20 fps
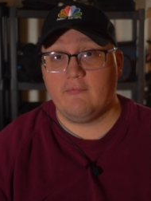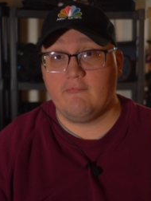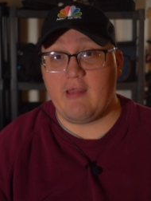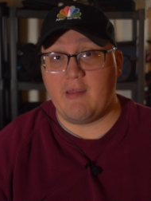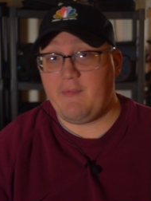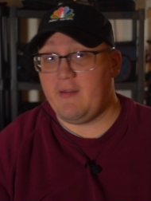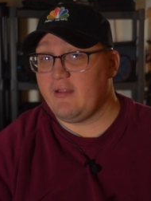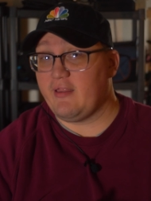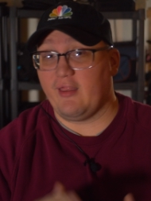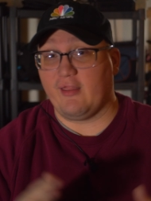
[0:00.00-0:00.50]

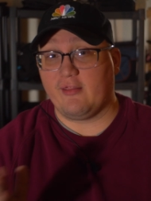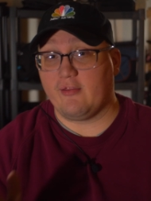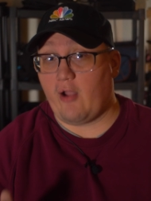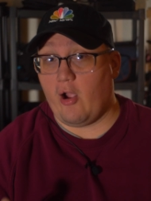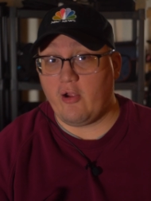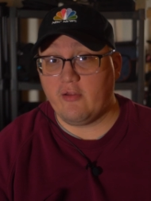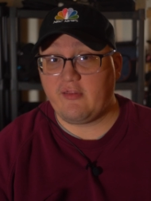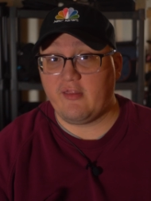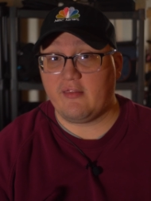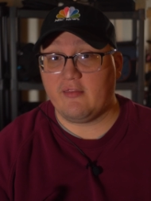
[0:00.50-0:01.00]
Maybe it's a
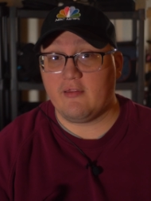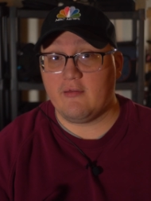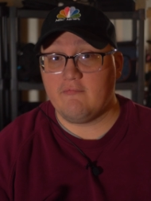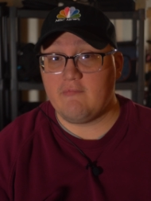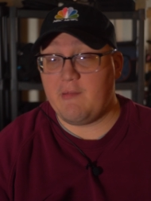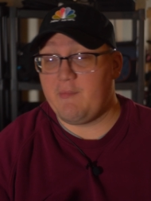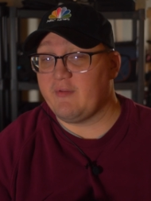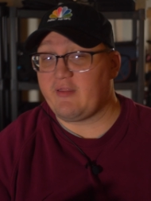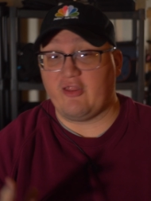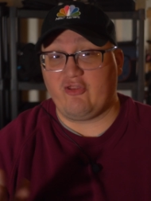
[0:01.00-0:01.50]
star
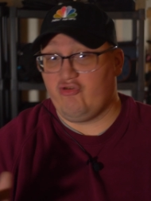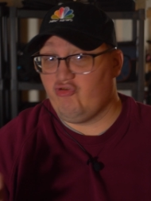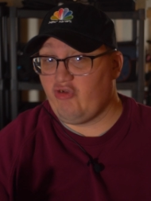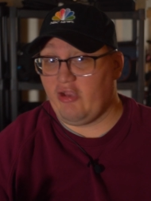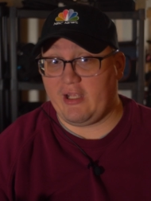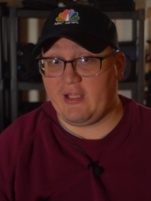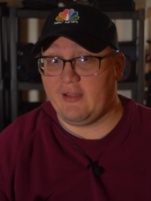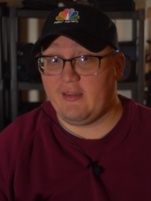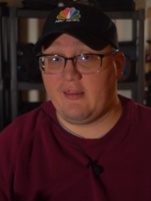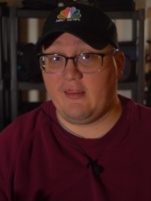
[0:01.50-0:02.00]
system, maybe it's a
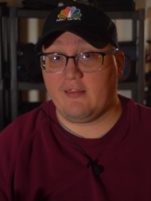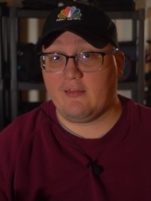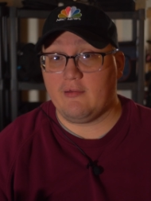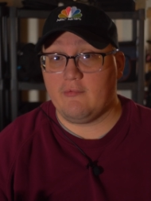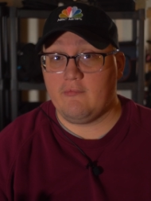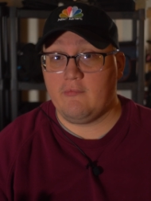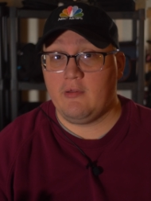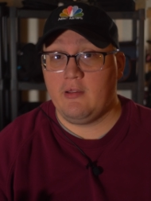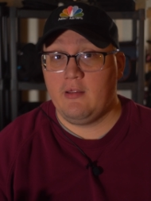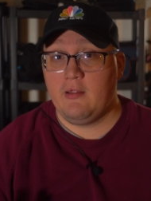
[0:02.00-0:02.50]
chicken
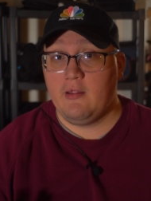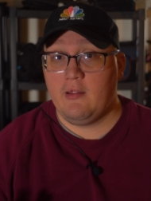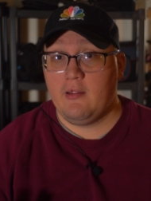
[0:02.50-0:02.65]
system.